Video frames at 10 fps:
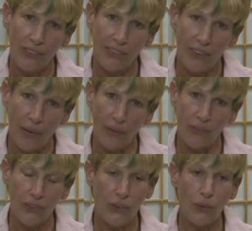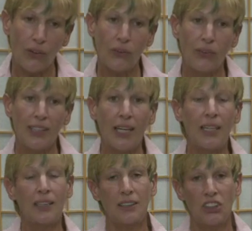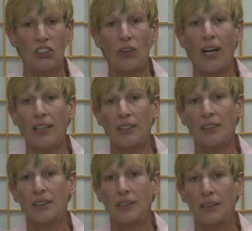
though, you are creating the stress.